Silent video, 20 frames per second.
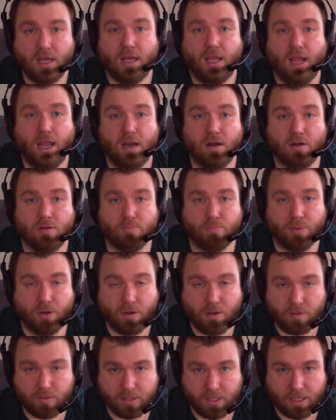Aaron
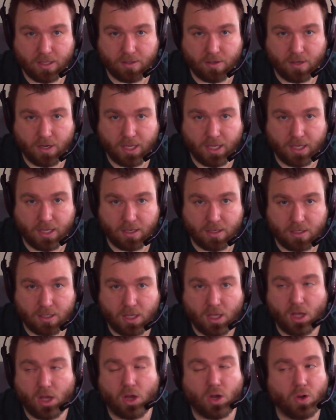Burr, on the other hand,
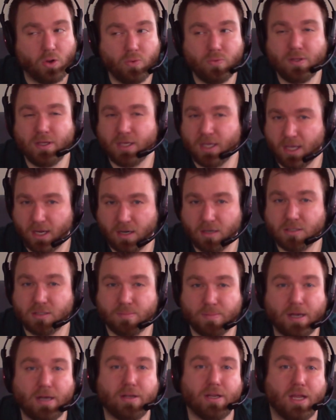only cares
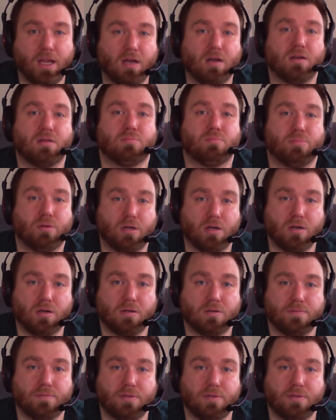about Aaron Burr.